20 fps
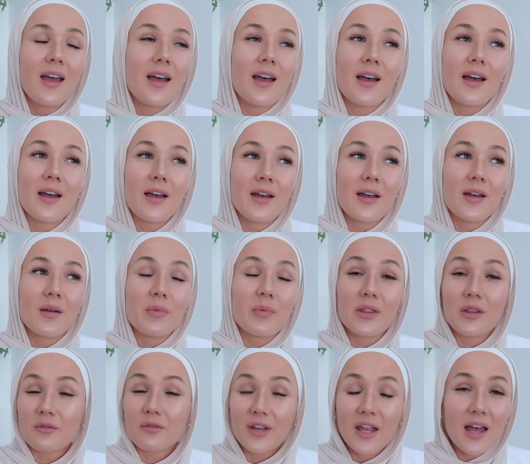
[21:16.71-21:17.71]
But
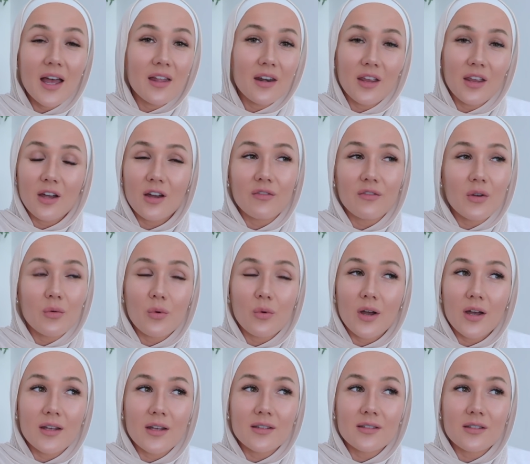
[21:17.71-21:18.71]
the reality of it
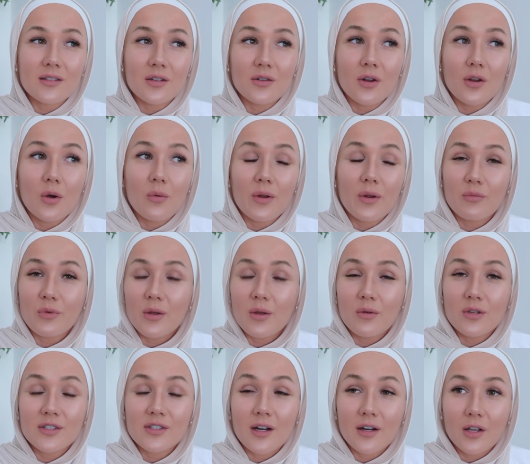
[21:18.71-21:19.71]
was, when we
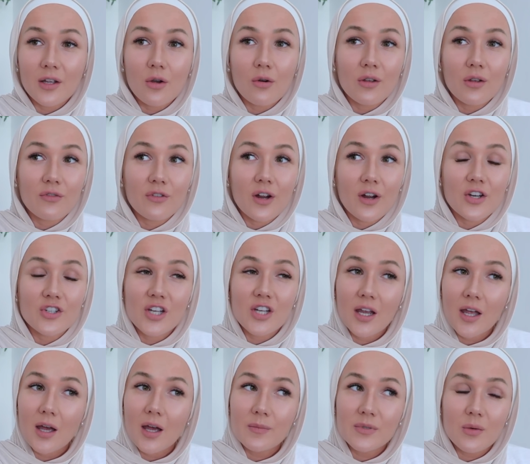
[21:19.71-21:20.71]
started going for our
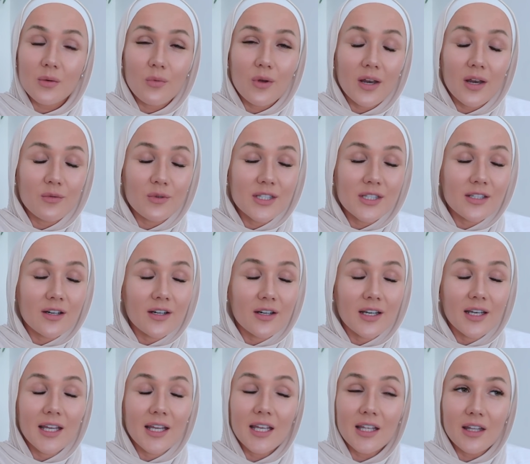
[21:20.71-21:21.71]
checkups and when we
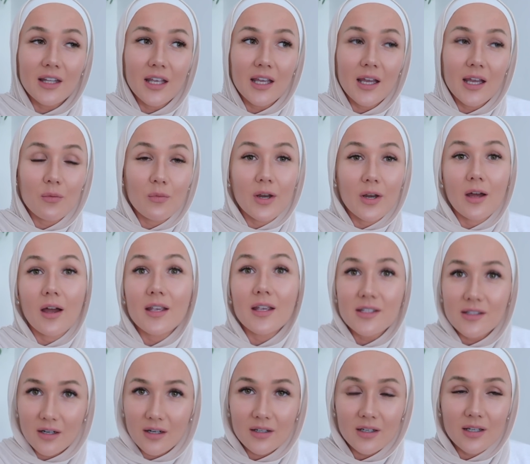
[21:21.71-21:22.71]
started healing and when I
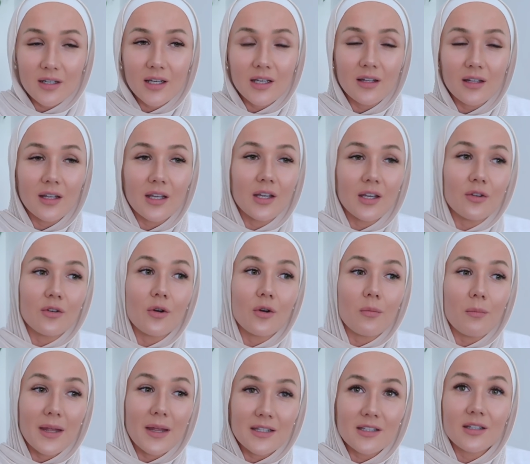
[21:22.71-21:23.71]
started healing,
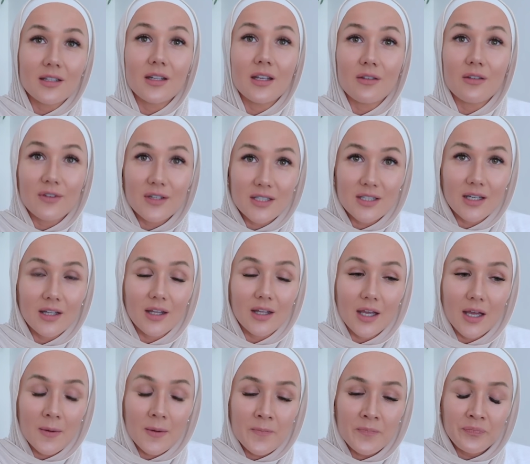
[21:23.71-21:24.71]
mentally,
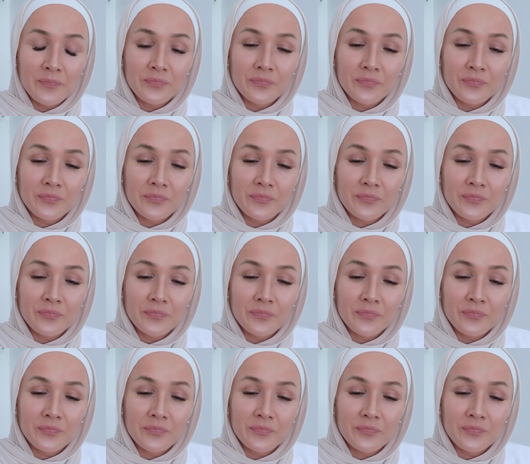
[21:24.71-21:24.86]
physically,